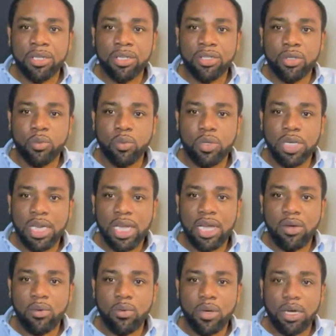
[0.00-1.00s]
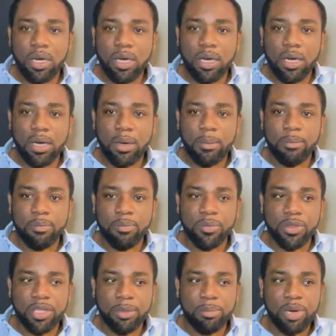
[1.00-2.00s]
you will now
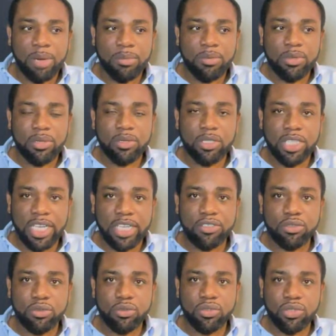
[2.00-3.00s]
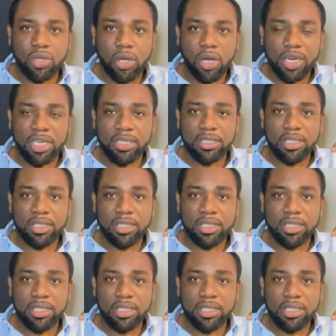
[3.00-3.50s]
they probably get you started